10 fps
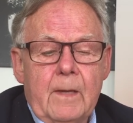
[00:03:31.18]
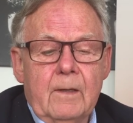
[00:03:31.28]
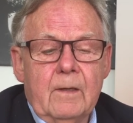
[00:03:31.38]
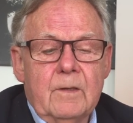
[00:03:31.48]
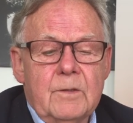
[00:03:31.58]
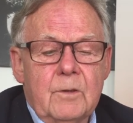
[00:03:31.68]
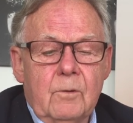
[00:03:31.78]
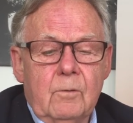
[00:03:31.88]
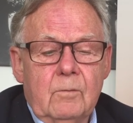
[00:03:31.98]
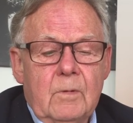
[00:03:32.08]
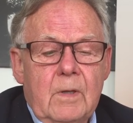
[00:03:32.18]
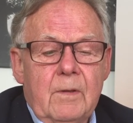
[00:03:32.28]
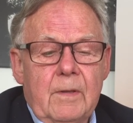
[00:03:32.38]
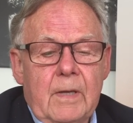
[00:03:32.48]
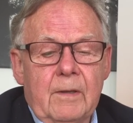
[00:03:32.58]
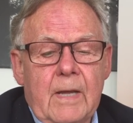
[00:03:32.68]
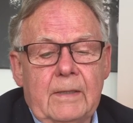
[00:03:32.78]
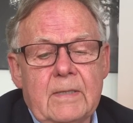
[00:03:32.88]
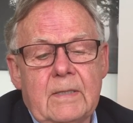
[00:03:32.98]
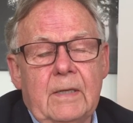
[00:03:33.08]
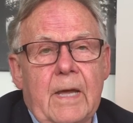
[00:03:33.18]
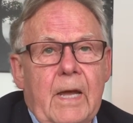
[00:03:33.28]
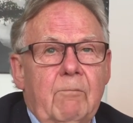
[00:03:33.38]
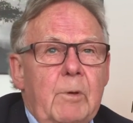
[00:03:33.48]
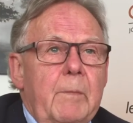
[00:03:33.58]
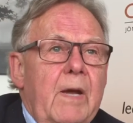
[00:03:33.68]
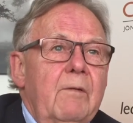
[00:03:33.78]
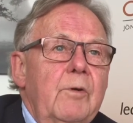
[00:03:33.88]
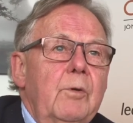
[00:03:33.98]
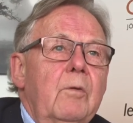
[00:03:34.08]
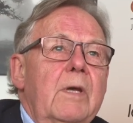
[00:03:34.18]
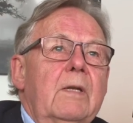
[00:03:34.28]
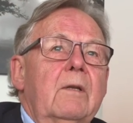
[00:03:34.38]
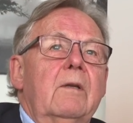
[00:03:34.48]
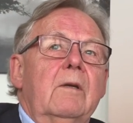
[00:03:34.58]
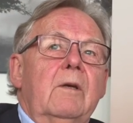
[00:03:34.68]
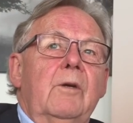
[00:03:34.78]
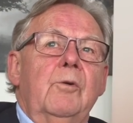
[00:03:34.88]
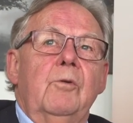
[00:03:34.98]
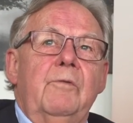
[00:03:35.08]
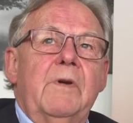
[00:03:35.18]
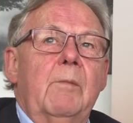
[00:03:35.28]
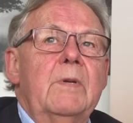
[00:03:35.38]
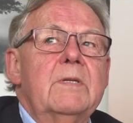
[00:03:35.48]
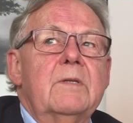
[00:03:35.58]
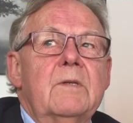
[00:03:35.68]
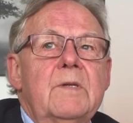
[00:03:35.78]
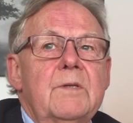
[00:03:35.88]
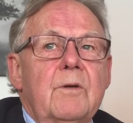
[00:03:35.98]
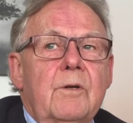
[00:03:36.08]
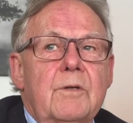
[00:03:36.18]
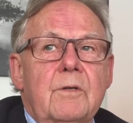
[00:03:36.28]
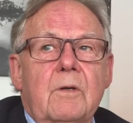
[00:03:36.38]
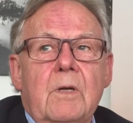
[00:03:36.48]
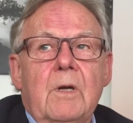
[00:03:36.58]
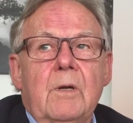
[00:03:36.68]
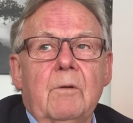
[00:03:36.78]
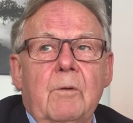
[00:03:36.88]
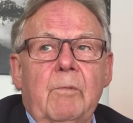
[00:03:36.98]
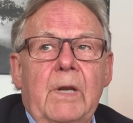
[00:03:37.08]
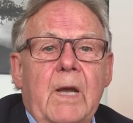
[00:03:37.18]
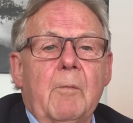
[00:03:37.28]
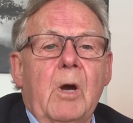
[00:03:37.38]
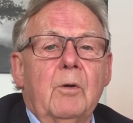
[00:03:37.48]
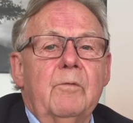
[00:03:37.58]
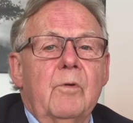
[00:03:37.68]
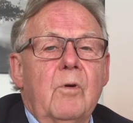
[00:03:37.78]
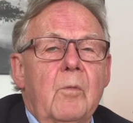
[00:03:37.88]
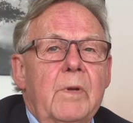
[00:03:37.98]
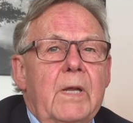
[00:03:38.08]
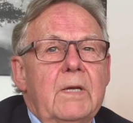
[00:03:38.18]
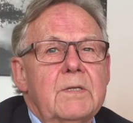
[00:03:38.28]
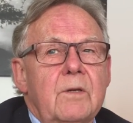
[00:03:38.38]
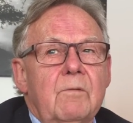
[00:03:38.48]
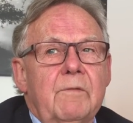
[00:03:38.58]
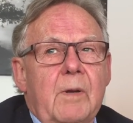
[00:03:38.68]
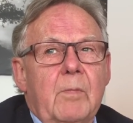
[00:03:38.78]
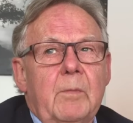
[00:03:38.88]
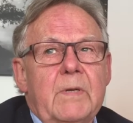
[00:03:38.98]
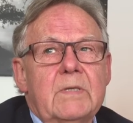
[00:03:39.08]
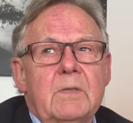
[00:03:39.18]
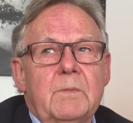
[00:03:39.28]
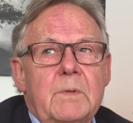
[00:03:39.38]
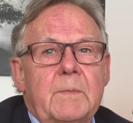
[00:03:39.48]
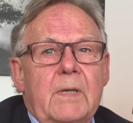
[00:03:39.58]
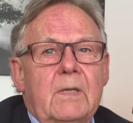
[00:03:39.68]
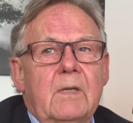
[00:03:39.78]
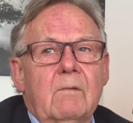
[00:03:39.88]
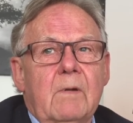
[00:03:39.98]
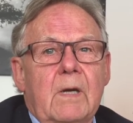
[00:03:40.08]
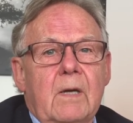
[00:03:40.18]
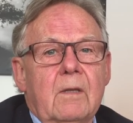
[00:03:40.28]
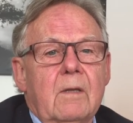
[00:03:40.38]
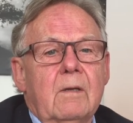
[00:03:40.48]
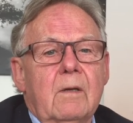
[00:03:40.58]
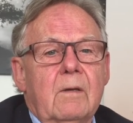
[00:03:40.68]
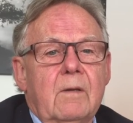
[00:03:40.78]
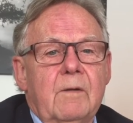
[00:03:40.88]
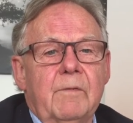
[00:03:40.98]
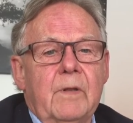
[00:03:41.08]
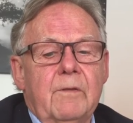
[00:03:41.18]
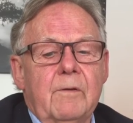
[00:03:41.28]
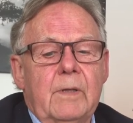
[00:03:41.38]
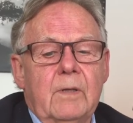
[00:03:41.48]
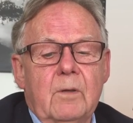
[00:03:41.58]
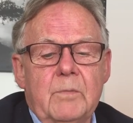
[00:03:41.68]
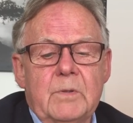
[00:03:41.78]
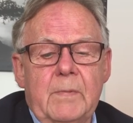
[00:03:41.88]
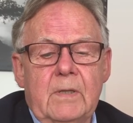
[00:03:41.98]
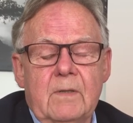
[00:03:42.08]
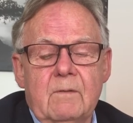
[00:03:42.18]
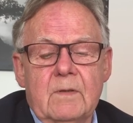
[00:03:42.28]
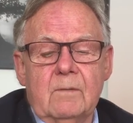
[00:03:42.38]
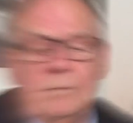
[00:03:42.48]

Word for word: Uh, so, and that is in line with my view that uh, good family business research uh, will come out from combination of family business perspective and uh, different theoretical perspectives.